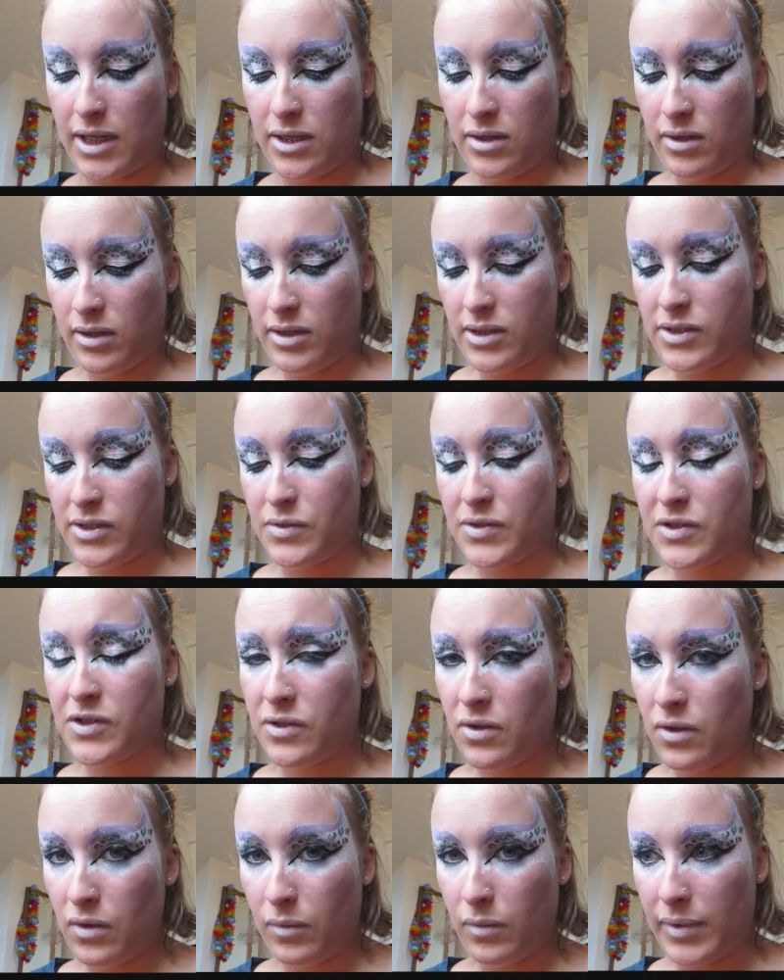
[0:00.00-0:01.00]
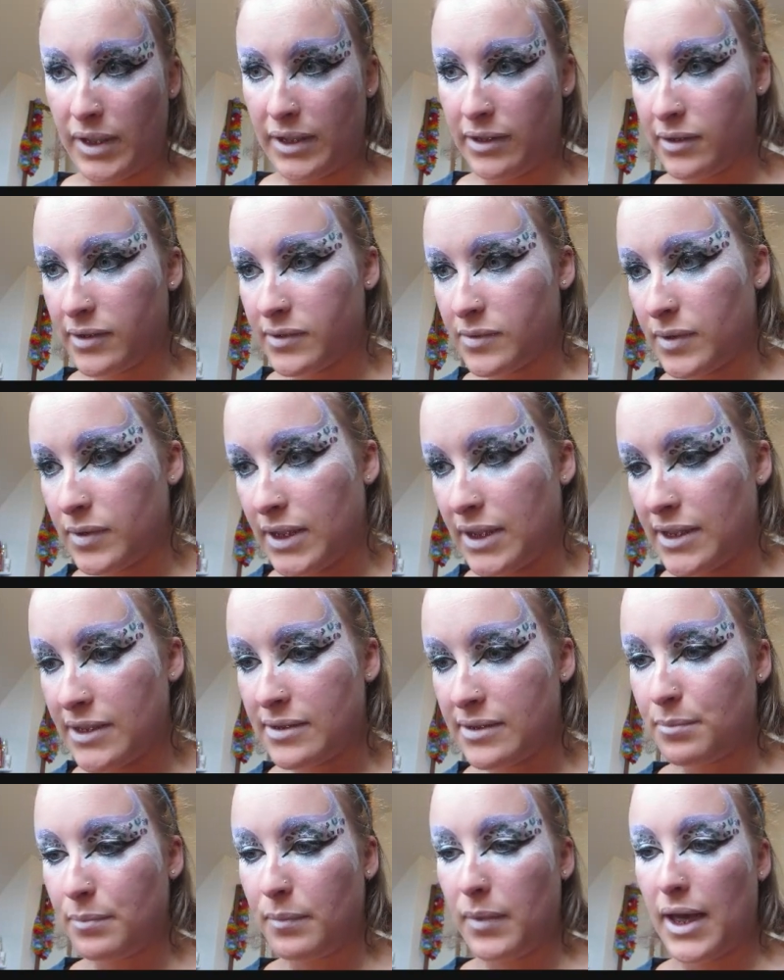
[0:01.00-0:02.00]
You could do so many looks with
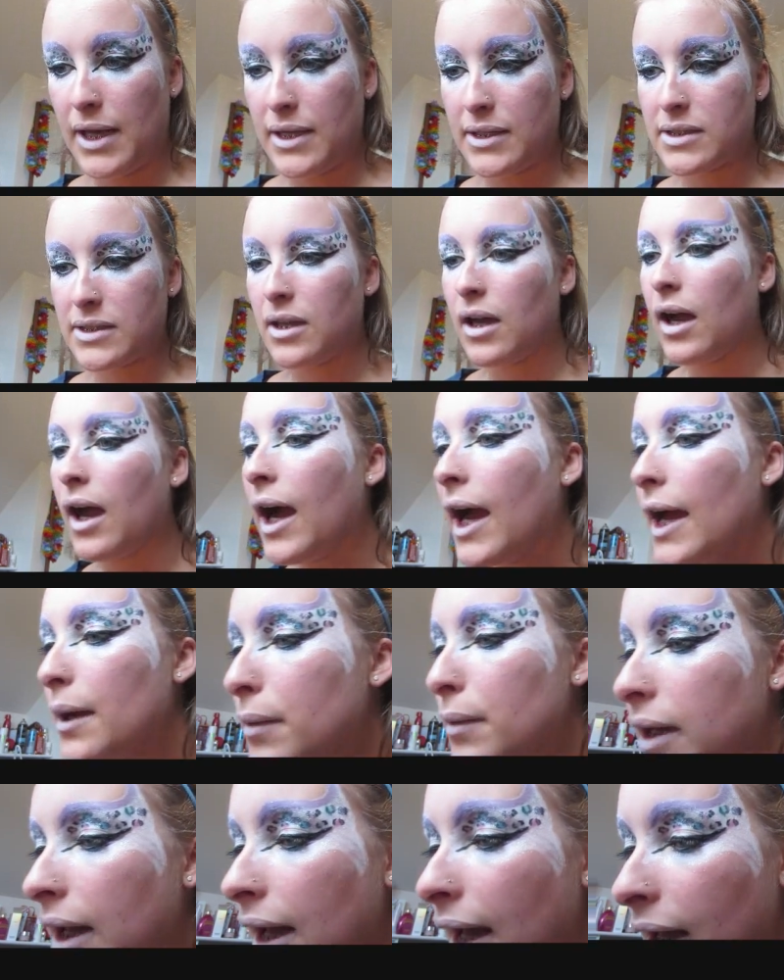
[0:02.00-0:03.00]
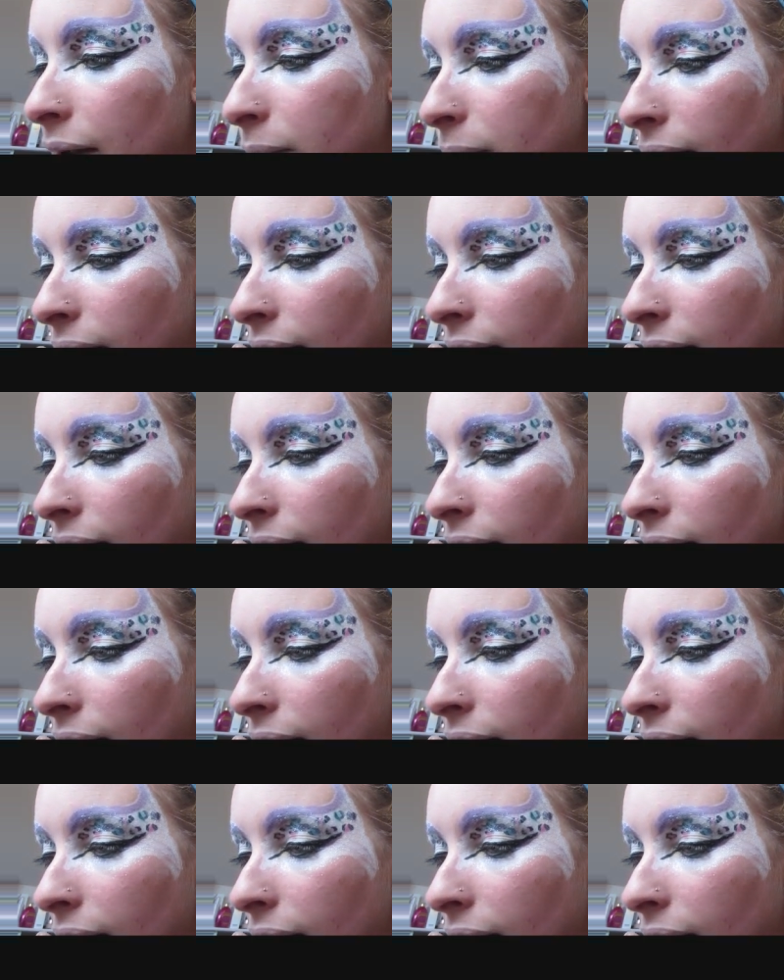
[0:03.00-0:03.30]
this, but I went ahead